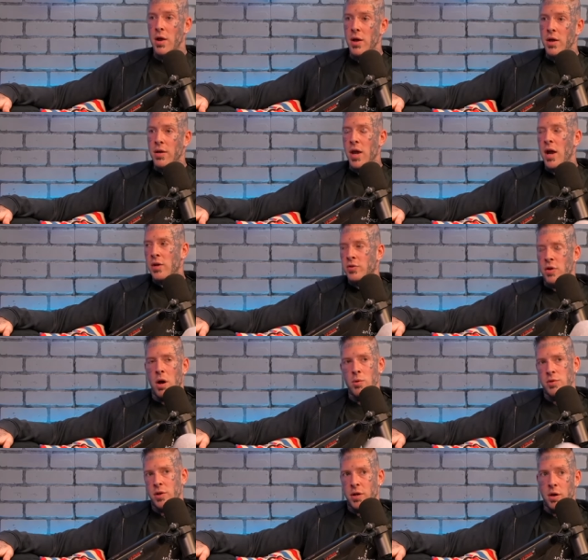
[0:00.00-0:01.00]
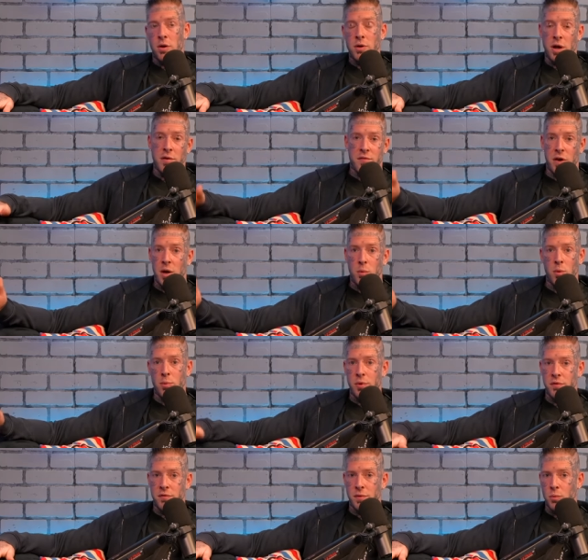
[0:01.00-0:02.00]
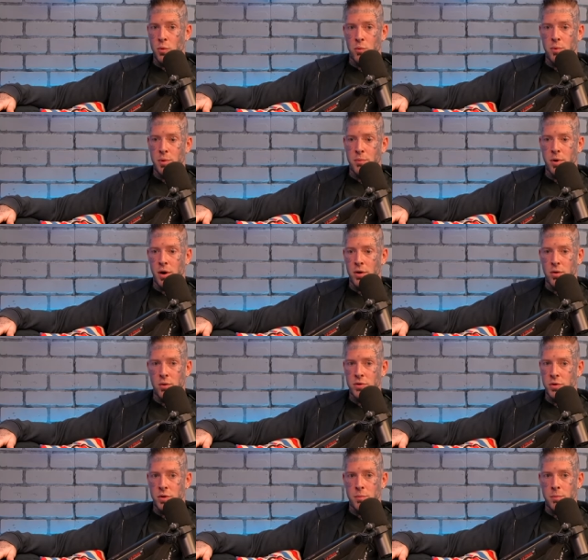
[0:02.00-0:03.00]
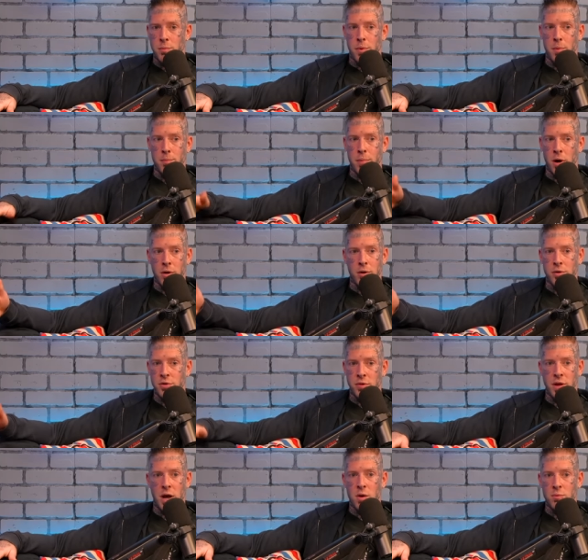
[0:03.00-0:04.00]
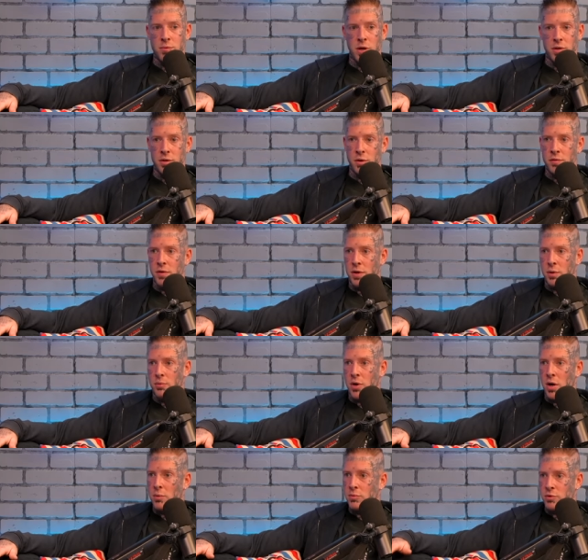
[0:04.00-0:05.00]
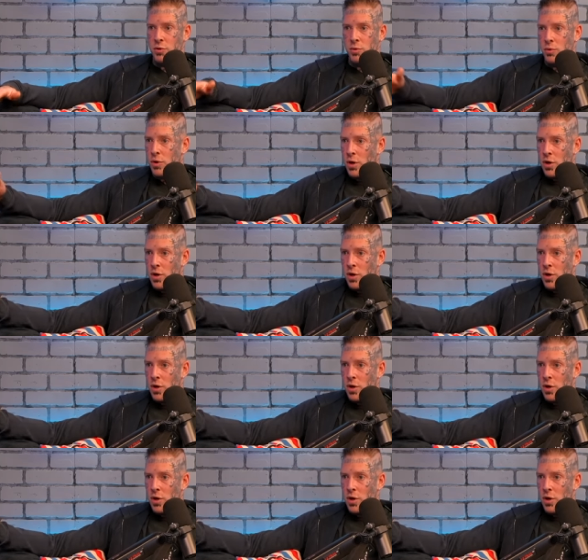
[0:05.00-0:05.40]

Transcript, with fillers: sales. Yeah, so I was like, okay, fine, we'll put we'll put barcodes barcodes on the album, like no fucking problem. So